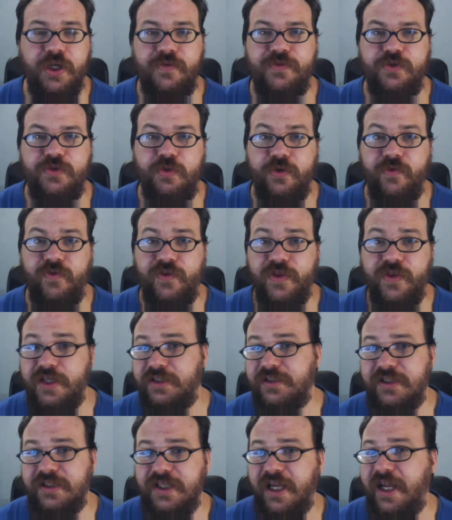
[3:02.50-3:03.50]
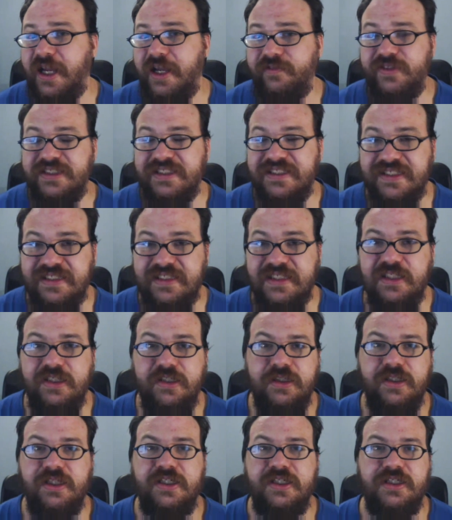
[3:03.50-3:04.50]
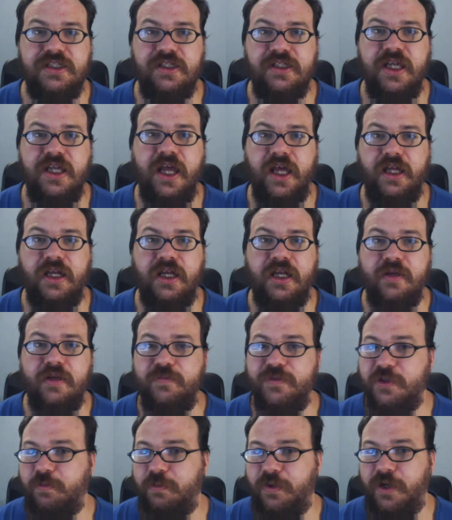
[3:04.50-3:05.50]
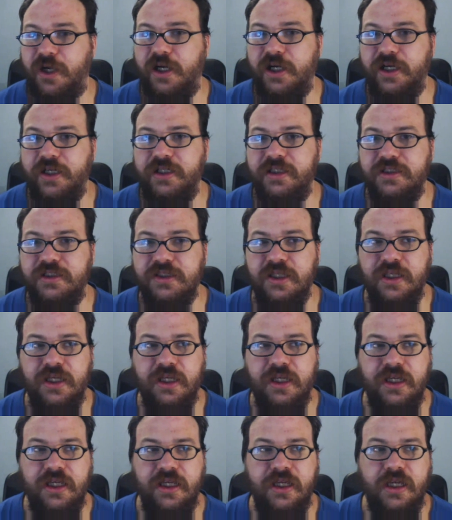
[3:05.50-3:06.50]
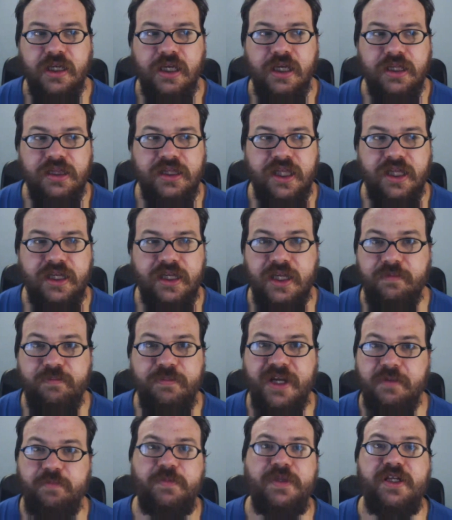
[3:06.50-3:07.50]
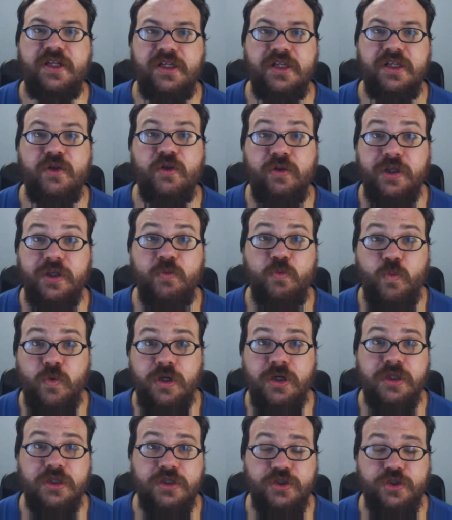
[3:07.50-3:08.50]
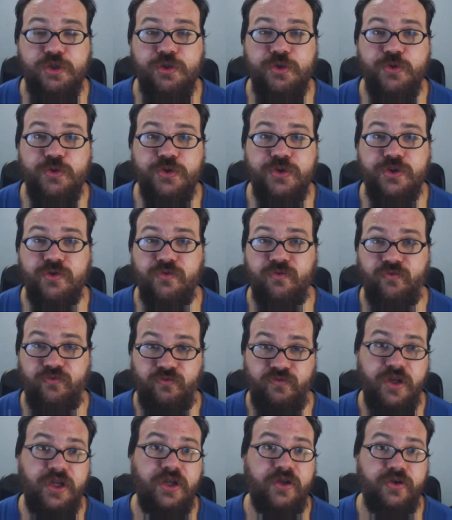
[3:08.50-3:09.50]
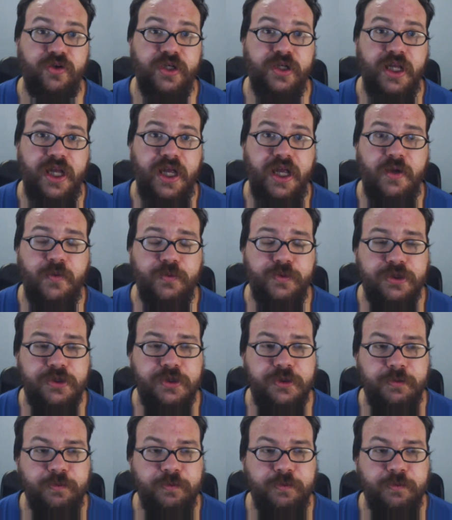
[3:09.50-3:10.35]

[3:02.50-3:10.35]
sort of things, and I haven't seen this yet. I'm surprised that I might be the only one who's figured it out.